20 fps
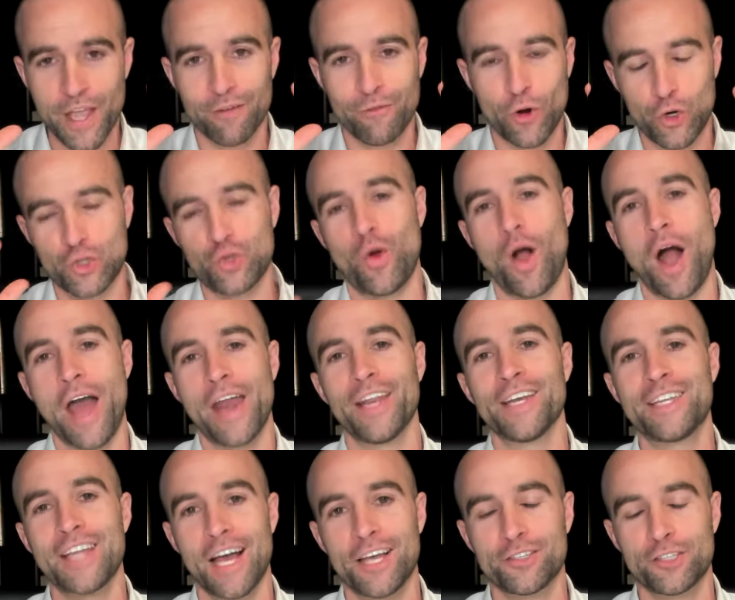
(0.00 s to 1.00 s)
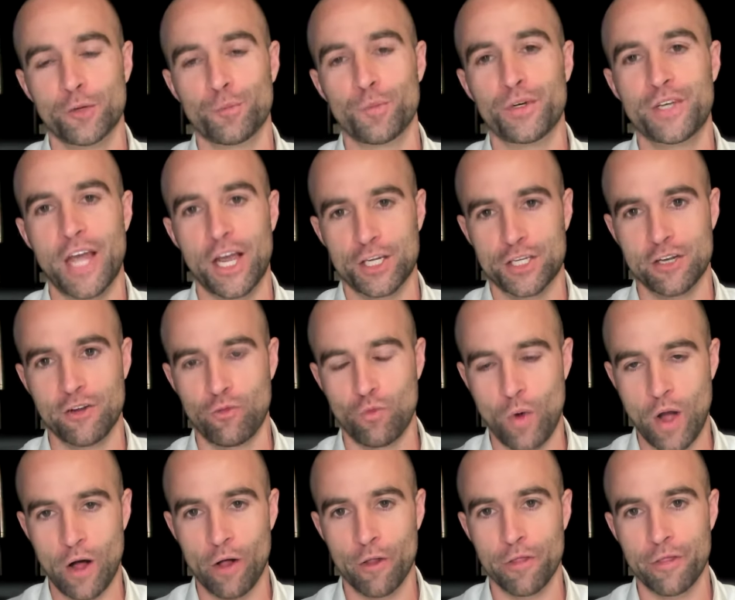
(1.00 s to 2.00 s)
a very tried and tested protection of
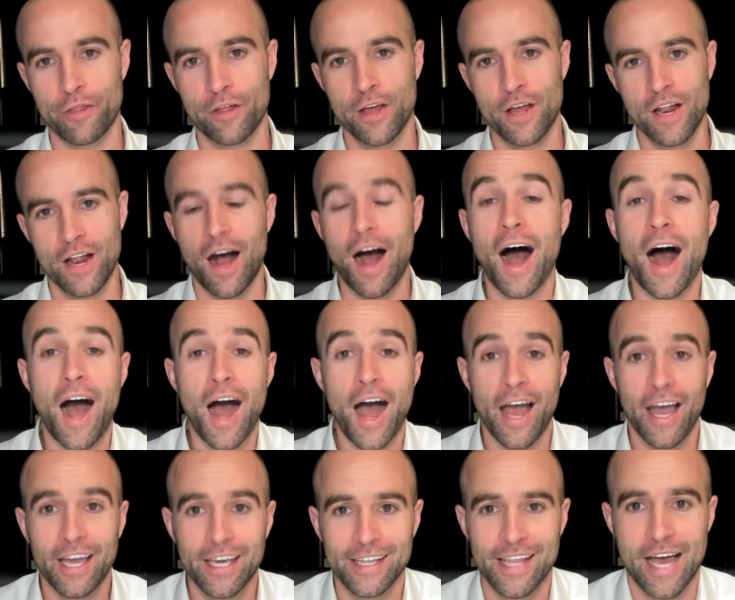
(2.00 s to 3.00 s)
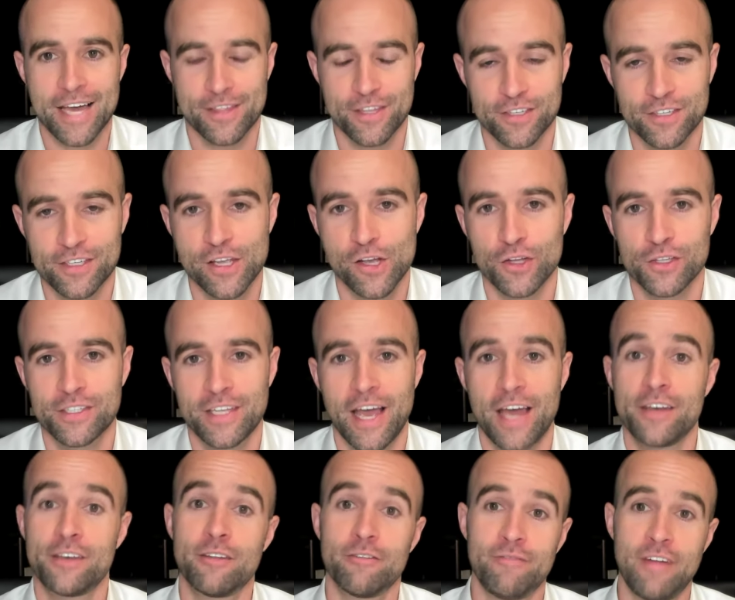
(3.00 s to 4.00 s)
wealth, I lack the skill
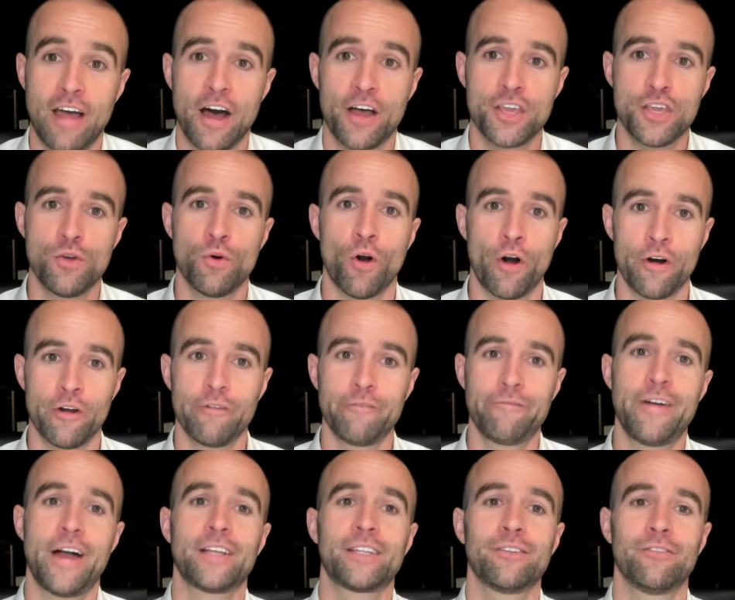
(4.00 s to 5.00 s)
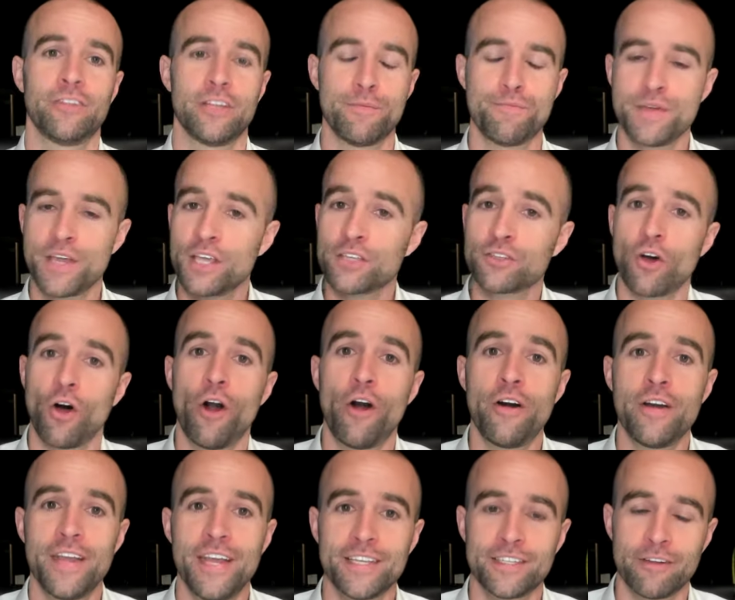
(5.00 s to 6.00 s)
set to value art effectively, because
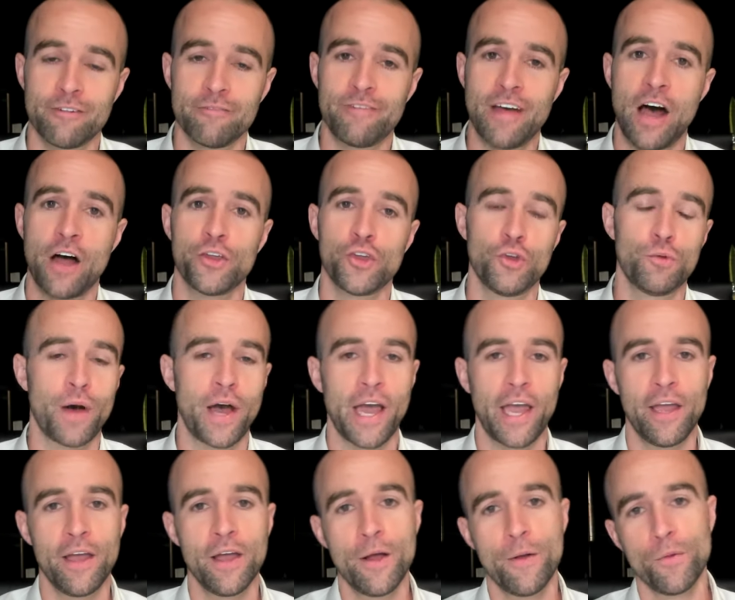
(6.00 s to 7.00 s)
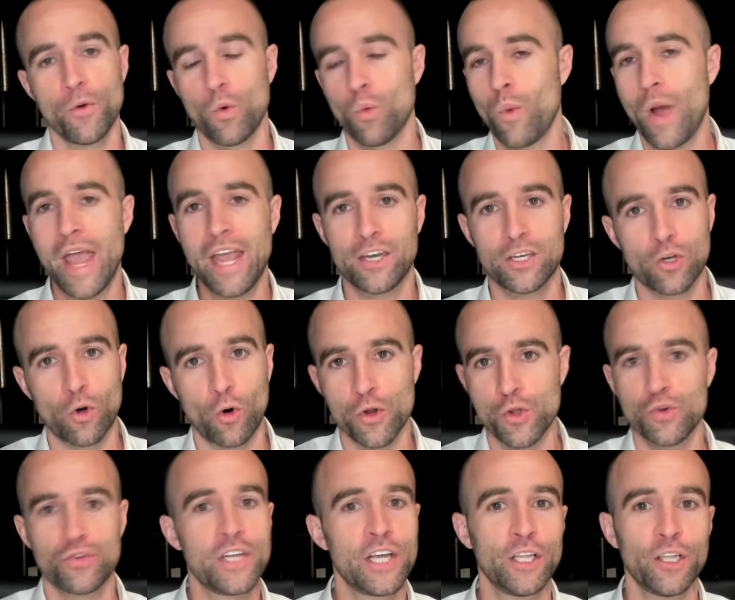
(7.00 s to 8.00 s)
art isn't valued by weight or
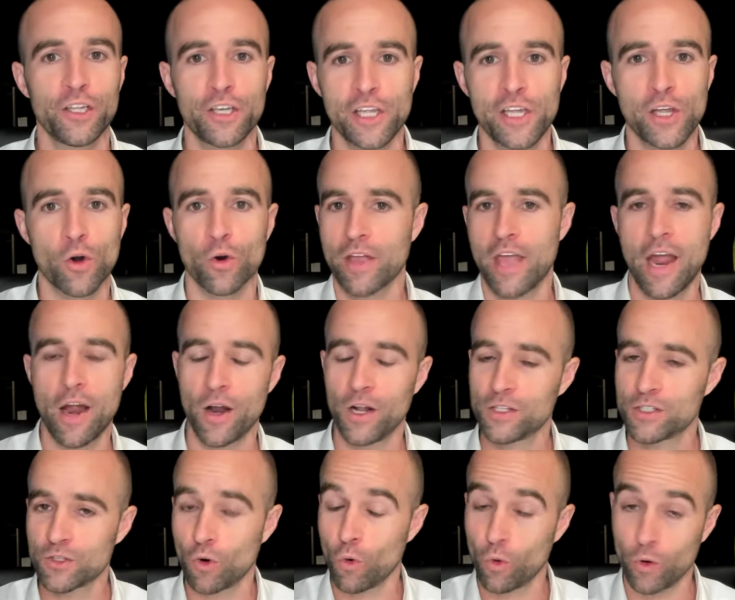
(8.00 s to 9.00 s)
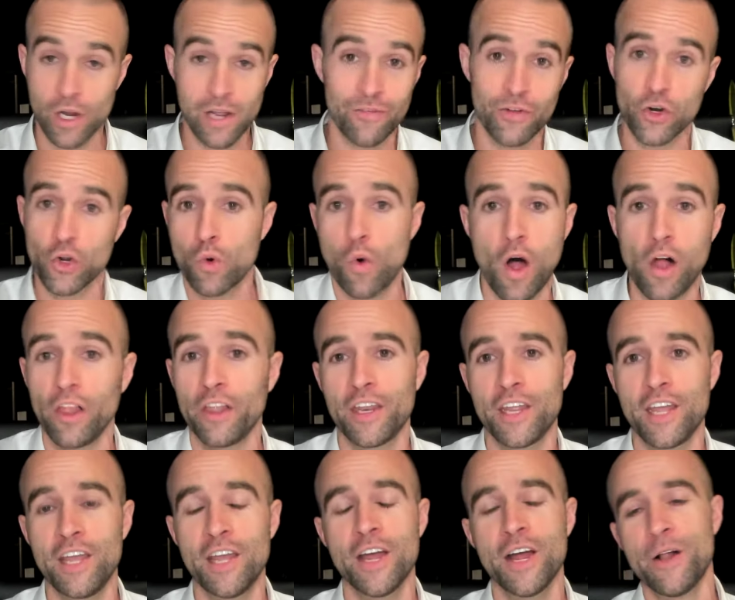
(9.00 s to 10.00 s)
utility or carats or even
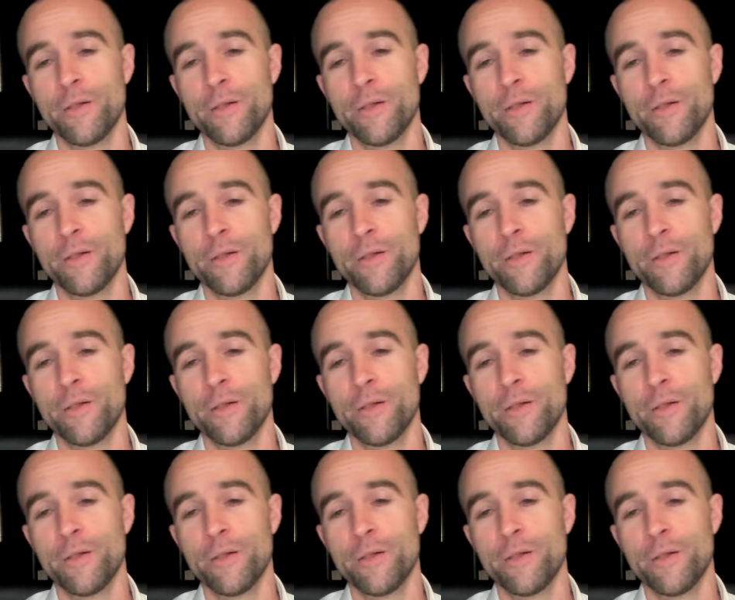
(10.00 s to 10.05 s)
quality.